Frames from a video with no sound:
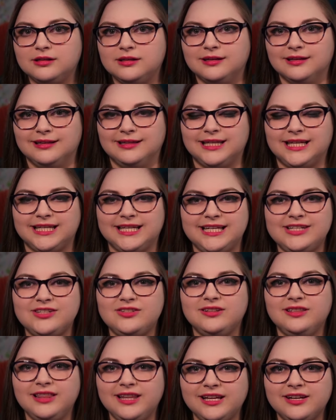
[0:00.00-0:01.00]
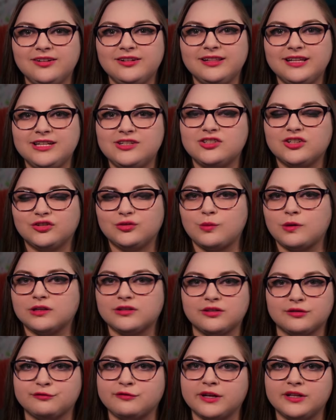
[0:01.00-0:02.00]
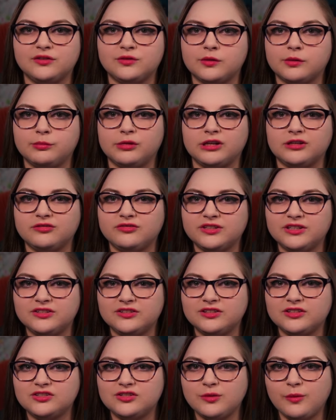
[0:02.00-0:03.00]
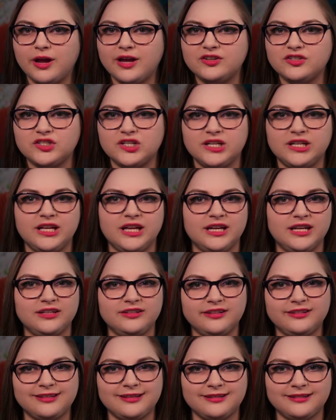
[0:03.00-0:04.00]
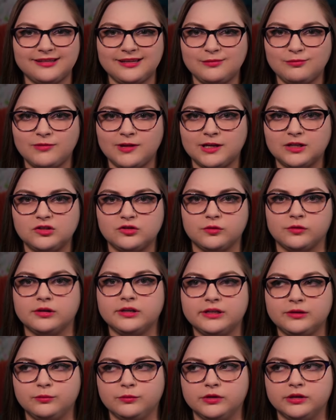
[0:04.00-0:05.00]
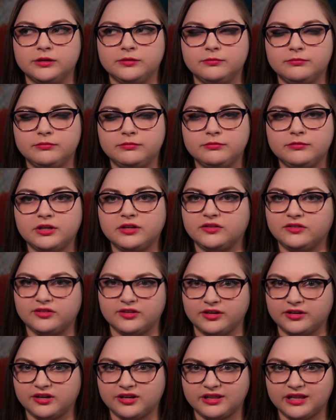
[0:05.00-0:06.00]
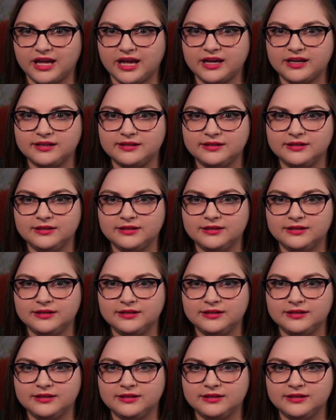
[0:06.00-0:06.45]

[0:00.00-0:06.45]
Like, he literally just wants a friends with benefits situation, and it doesn't seem like Jordan would consider that.